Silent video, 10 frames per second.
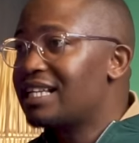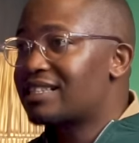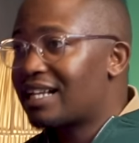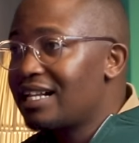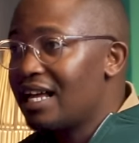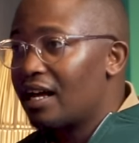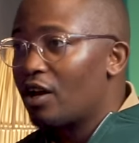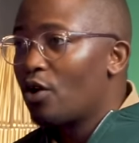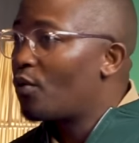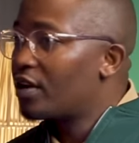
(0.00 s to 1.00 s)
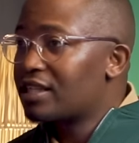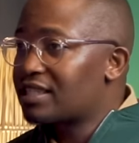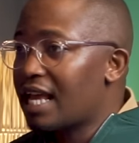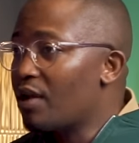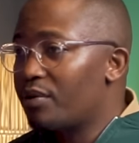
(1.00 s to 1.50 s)
is clear. We're not
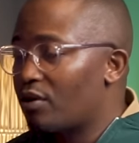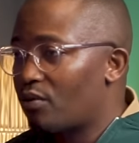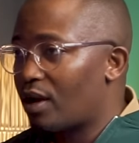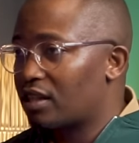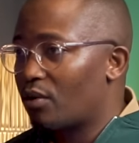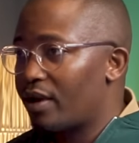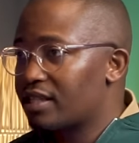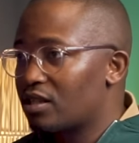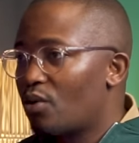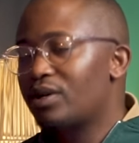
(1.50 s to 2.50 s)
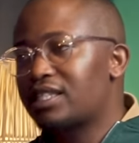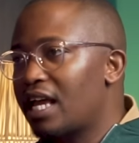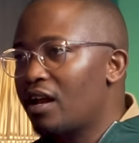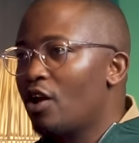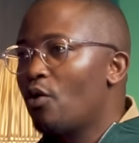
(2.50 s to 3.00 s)
saying we don't want the West. We're
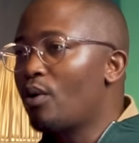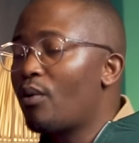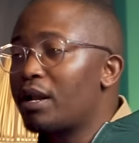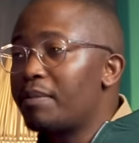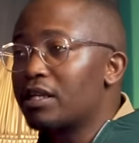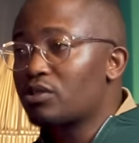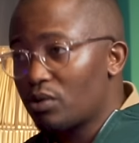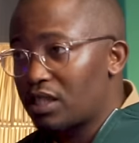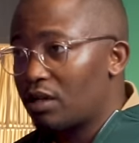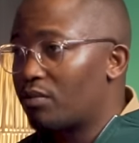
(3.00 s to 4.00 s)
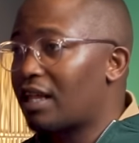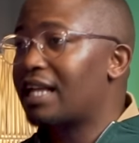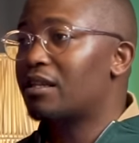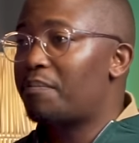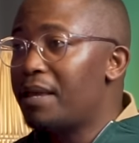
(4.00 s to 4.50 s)
saying we want to be associated with
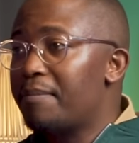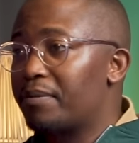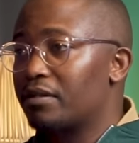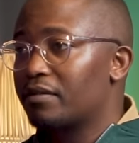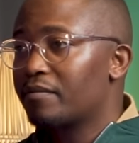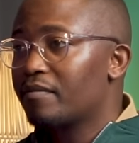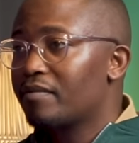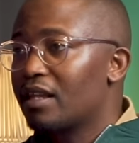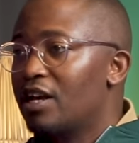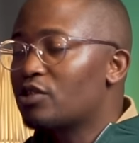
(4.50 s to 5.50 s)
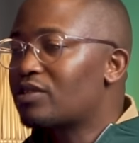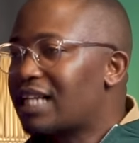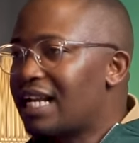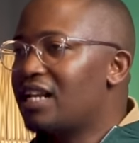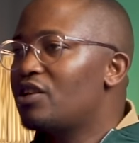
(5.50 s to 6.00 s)
other people. So
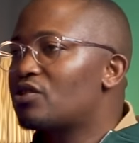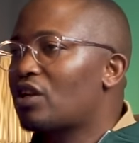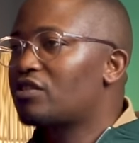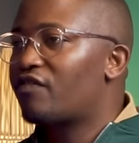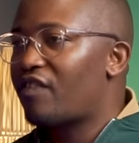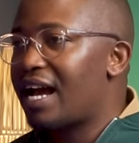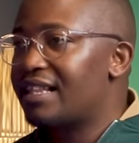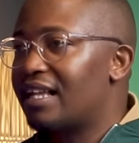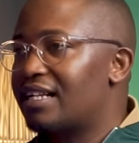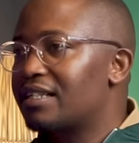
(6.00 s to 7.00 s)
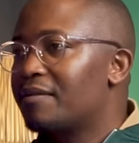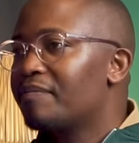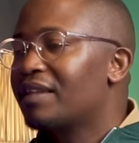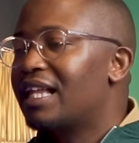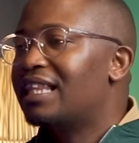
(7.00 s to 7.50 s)
suddenly you start to find that
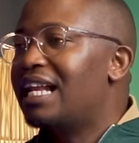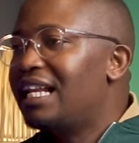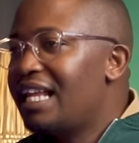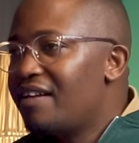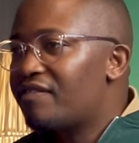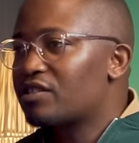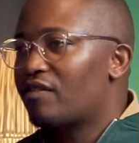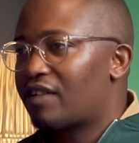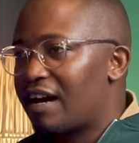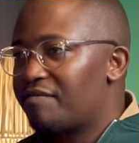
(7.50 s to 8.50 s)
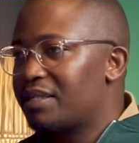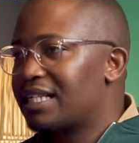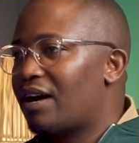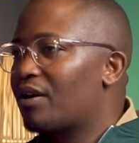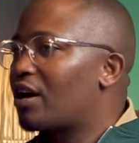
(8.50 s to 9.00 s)
the levers of government
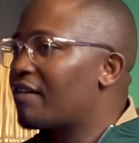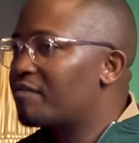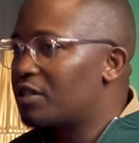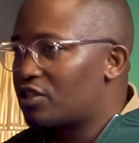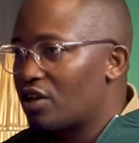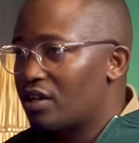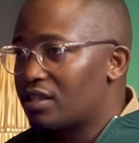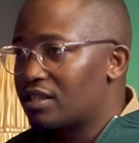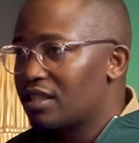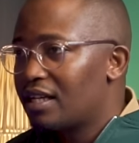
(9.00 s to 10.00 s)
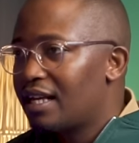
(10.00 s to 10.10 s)
and how government turns,